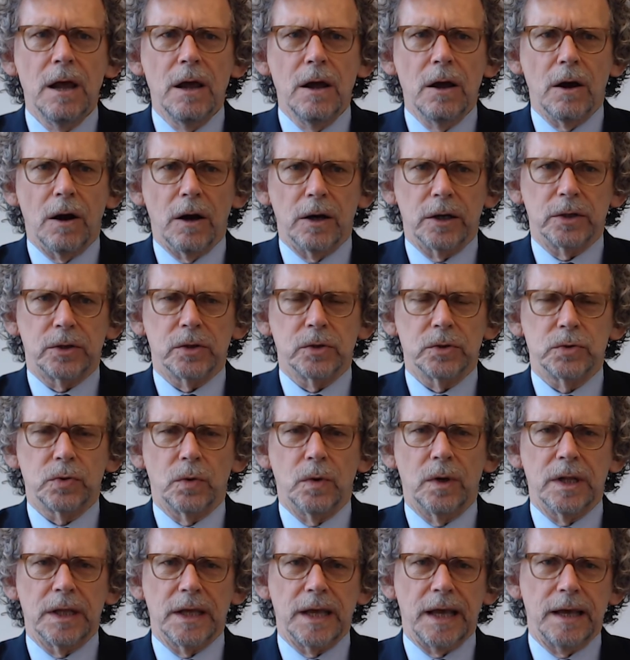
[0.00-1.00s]
Article
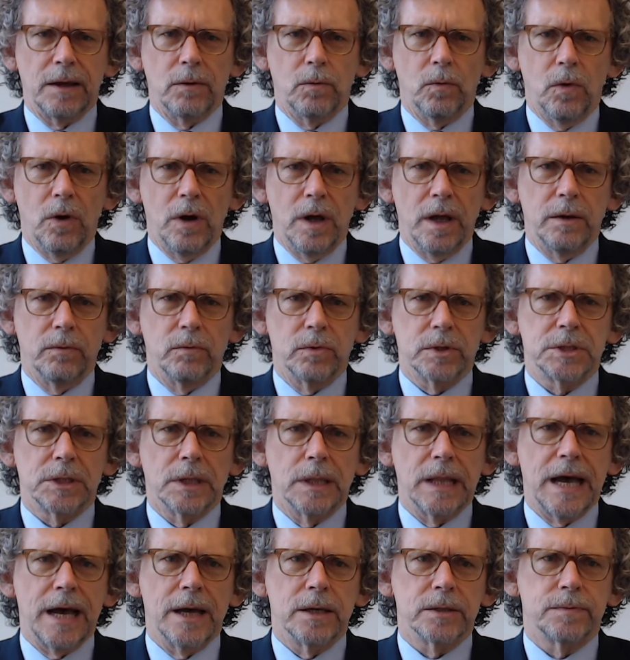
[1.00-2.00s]
28.1, which
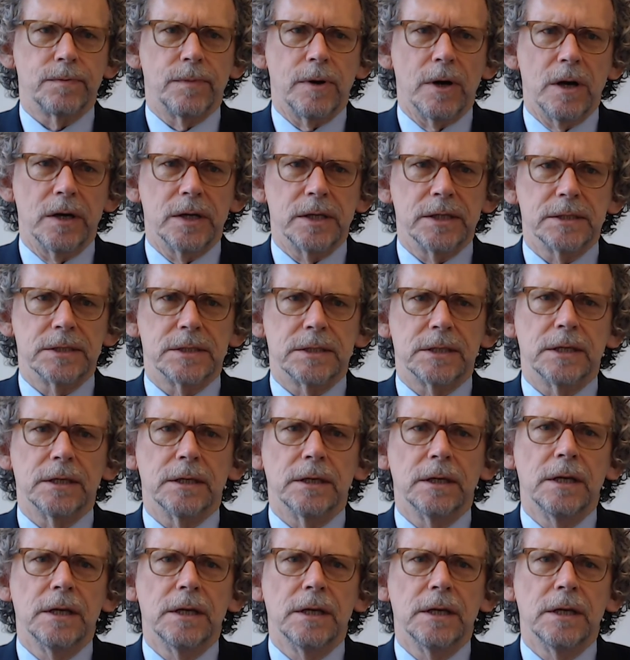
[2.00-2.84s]
allows parties to